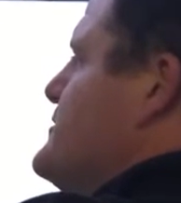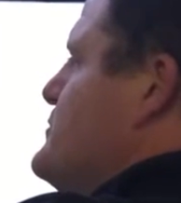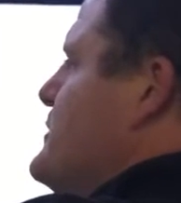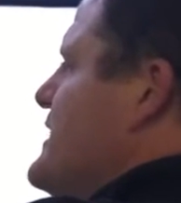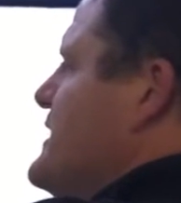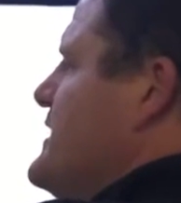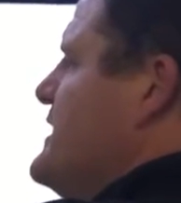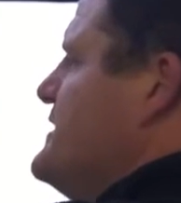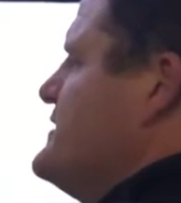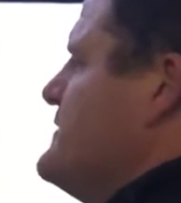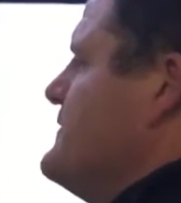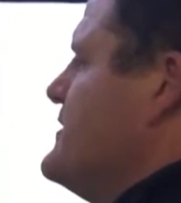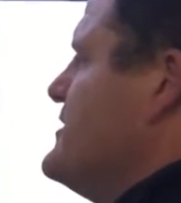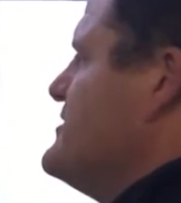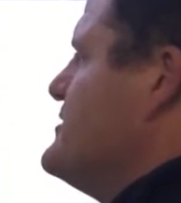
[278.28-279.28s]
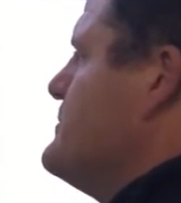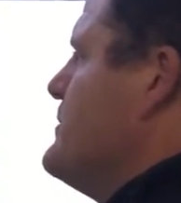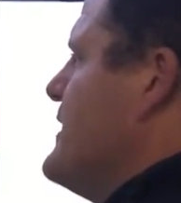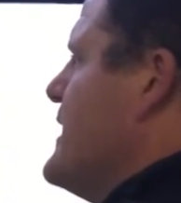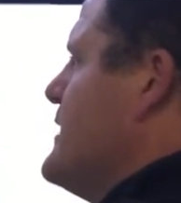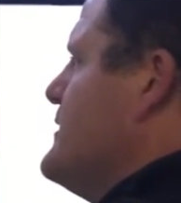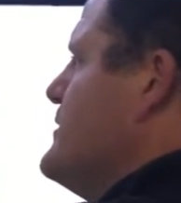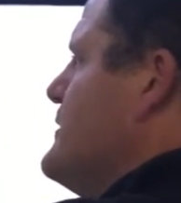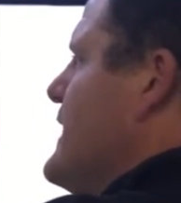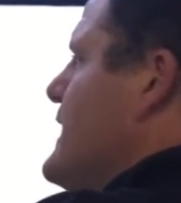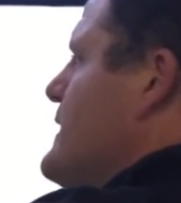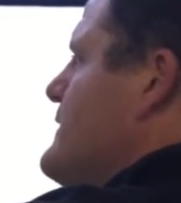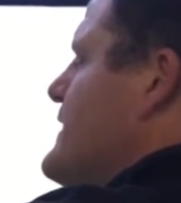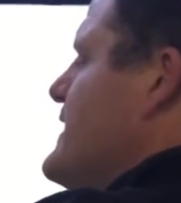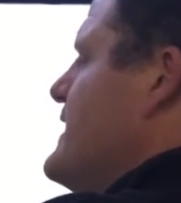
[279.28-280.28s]
between each vertebrae you
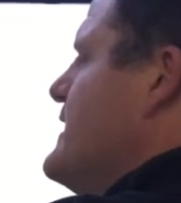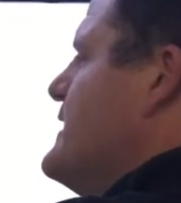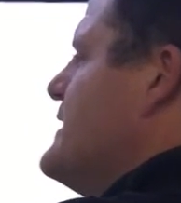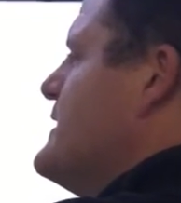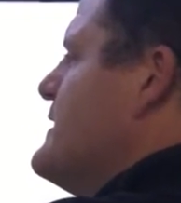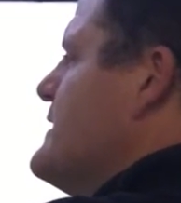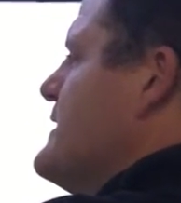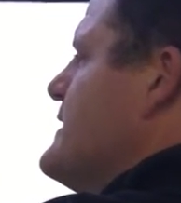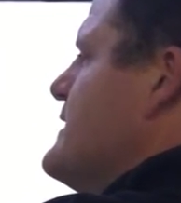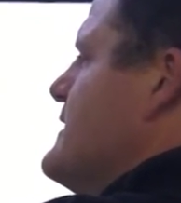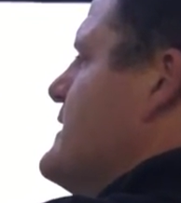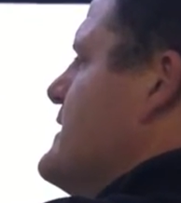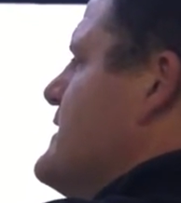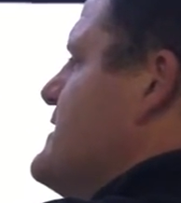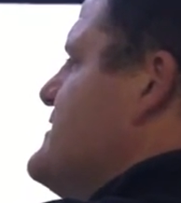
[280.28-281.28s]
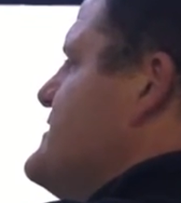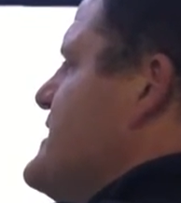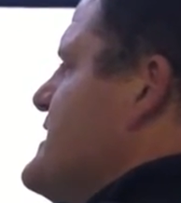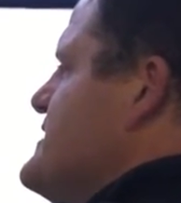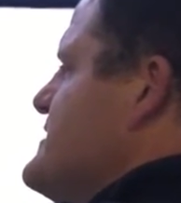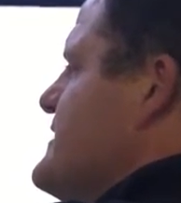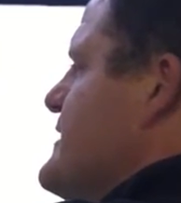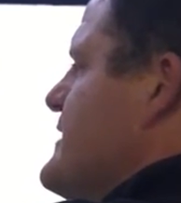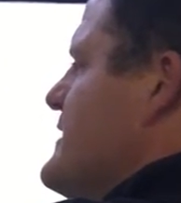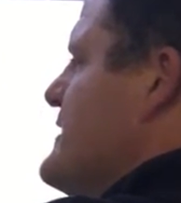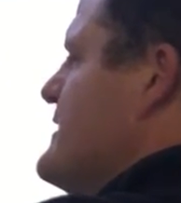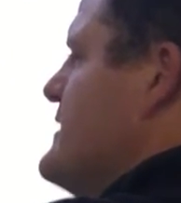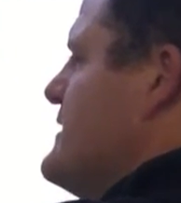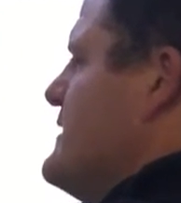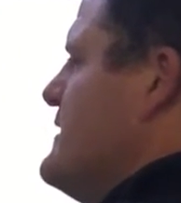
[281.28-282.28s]
have a disc,
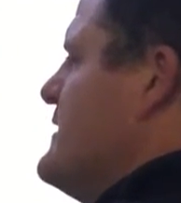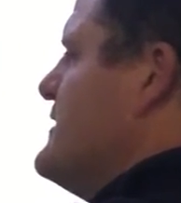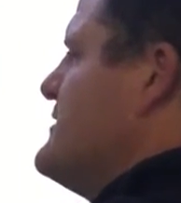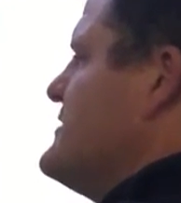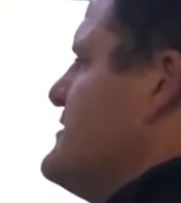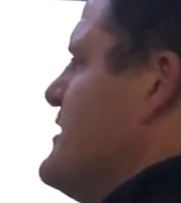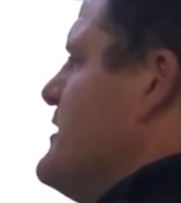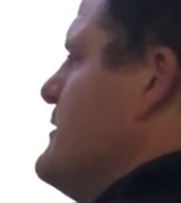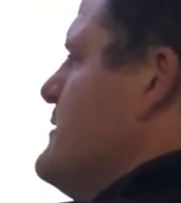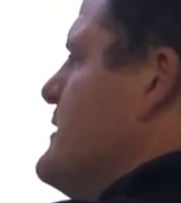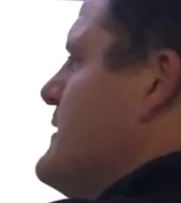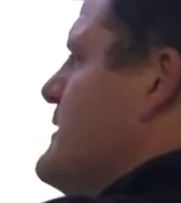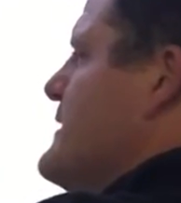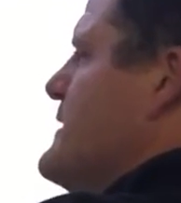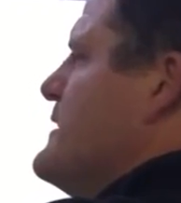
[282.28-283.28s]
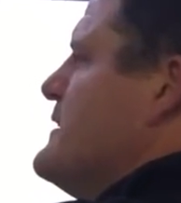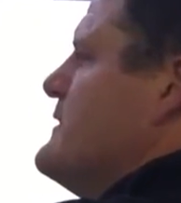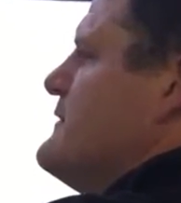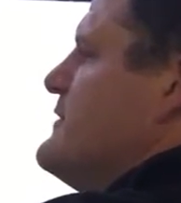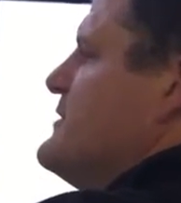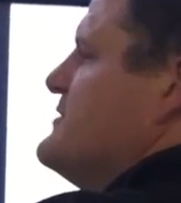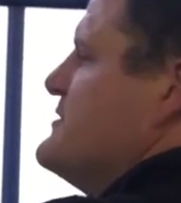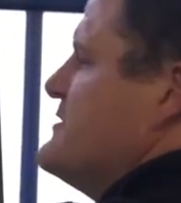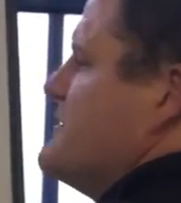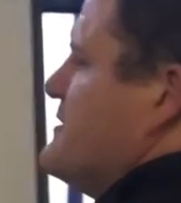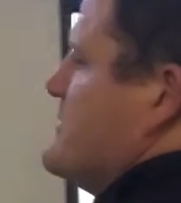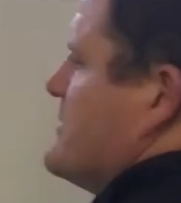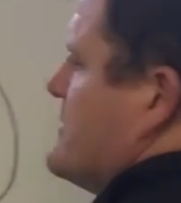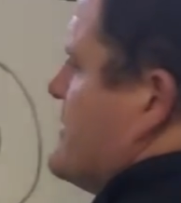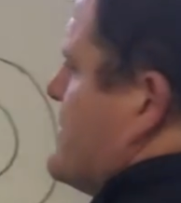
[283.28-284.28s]
like so. I just
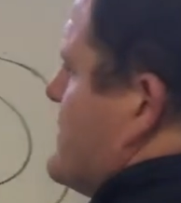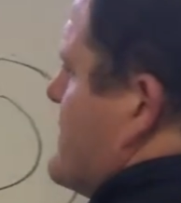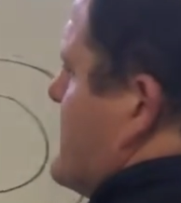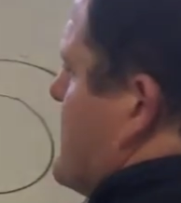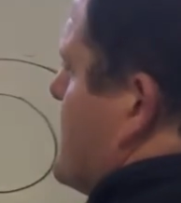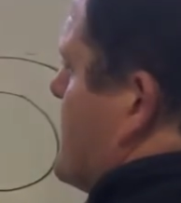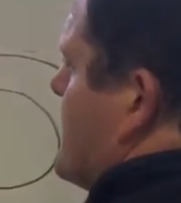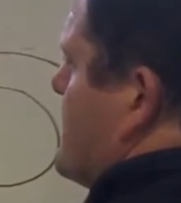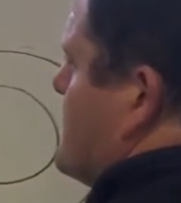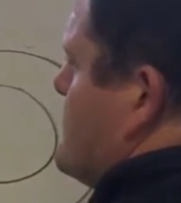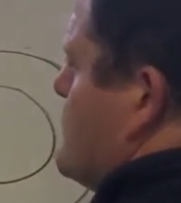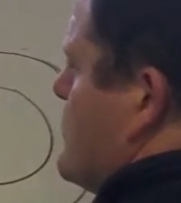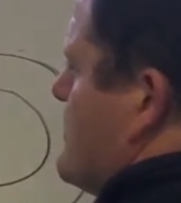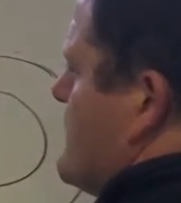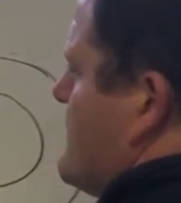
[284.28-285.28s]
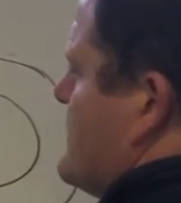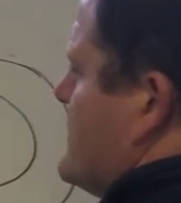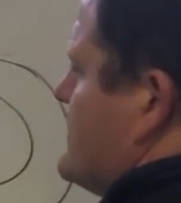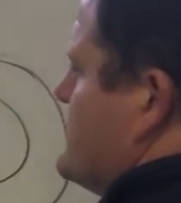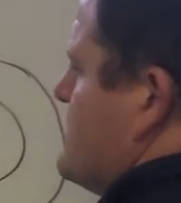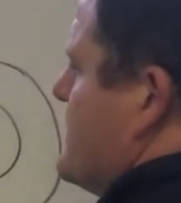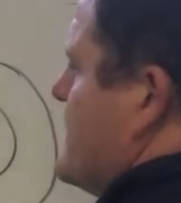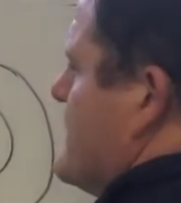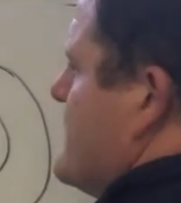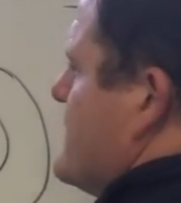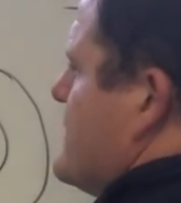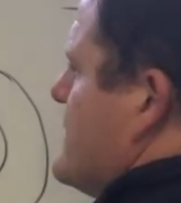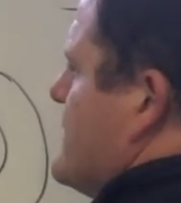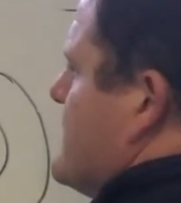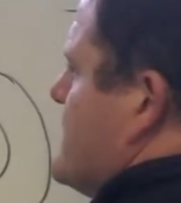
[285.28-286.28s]
draw a vertebrae.
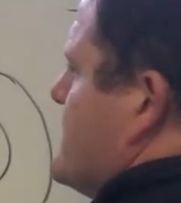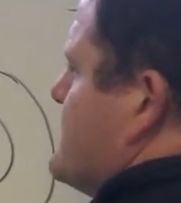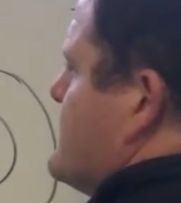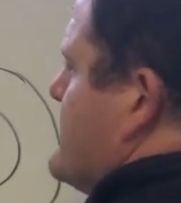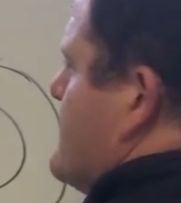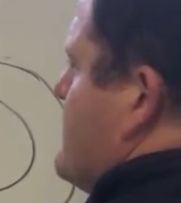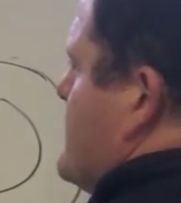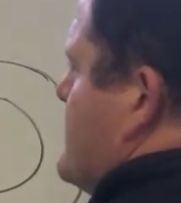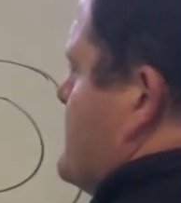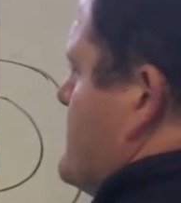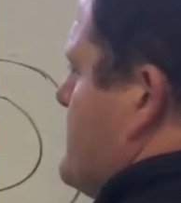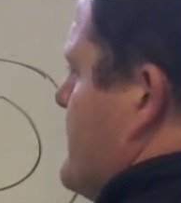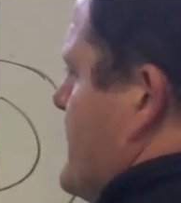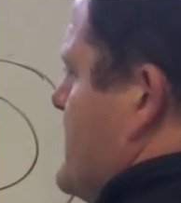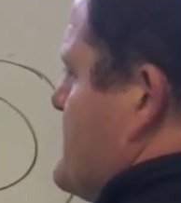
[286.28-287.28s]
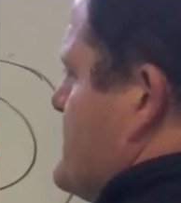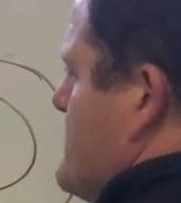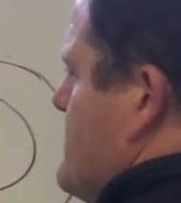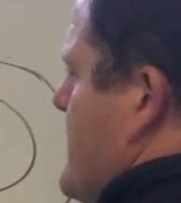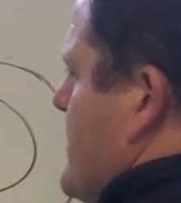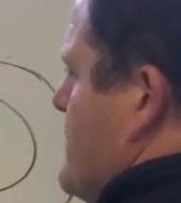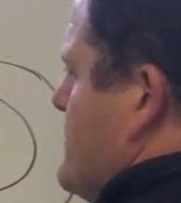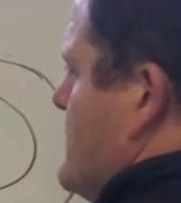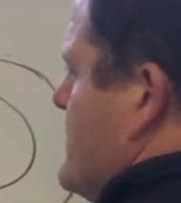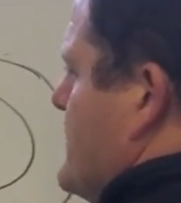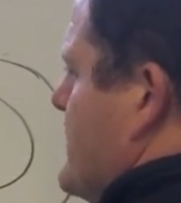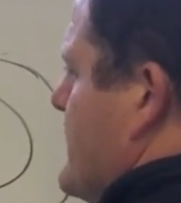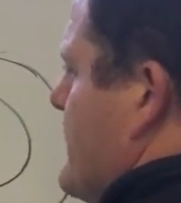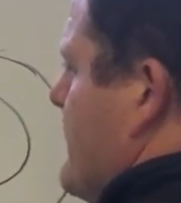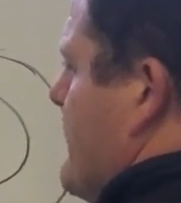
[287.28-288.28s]
So the vertebrae is the bone.